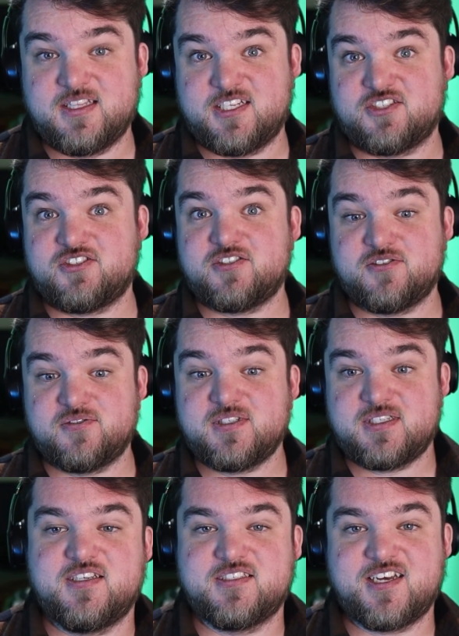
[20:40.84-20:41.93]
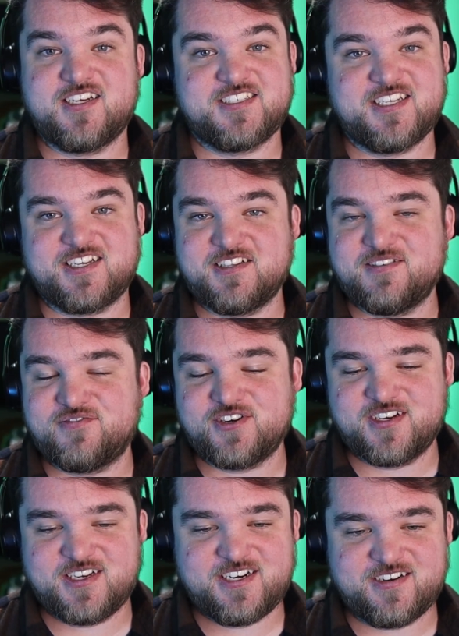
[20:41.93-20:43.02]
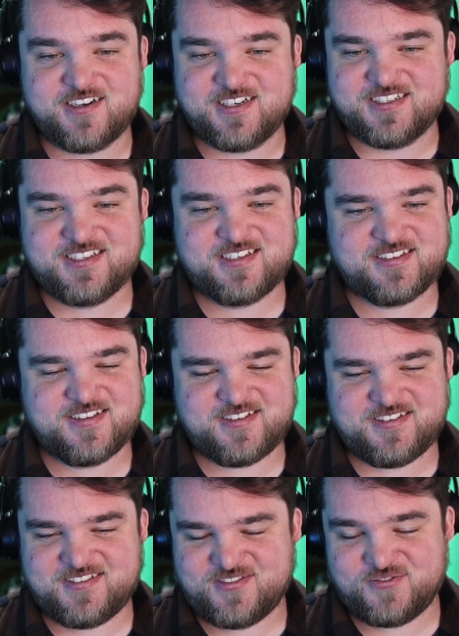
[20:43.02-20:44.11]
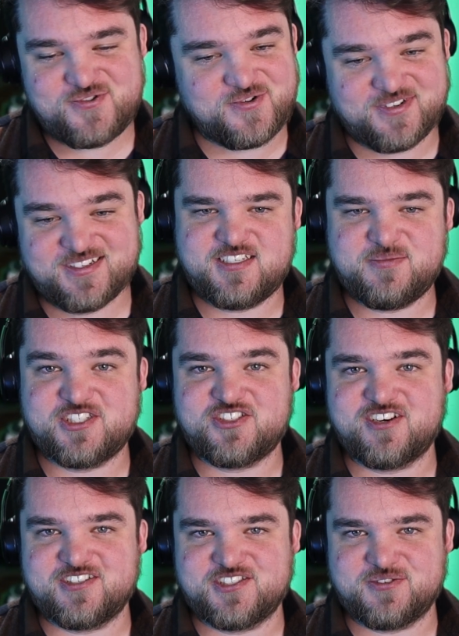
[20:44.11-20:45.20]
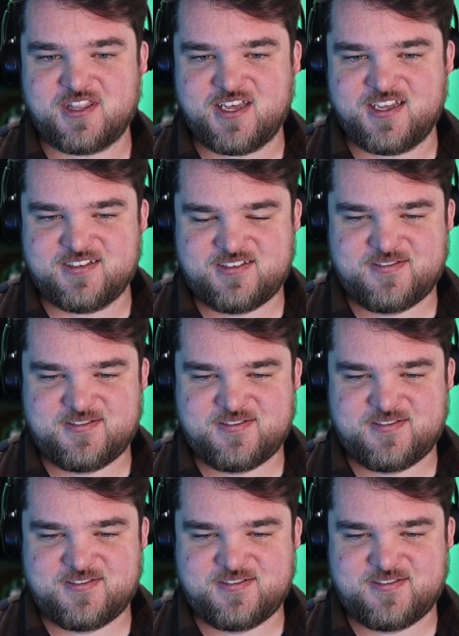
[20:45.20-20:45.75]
That's true. He's got to stay clean for a year, and... ooh, Jimmy struggles with that.